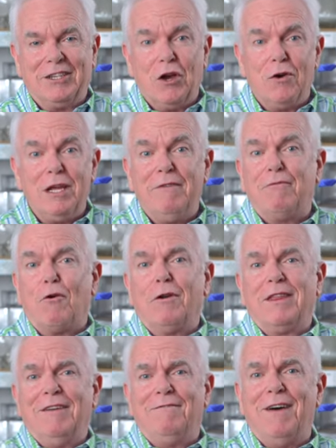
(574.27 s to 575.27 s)
Go ye
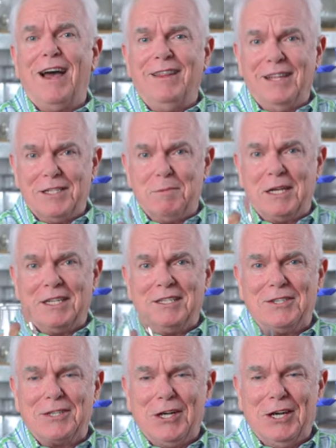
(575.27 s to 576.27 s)
forth and find this because
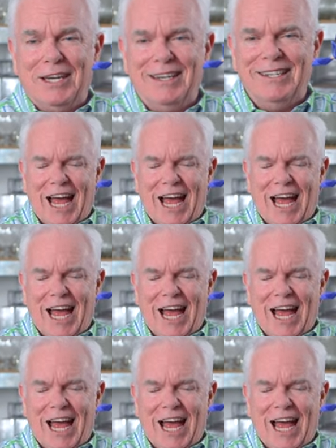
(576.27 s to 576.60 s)
it's good.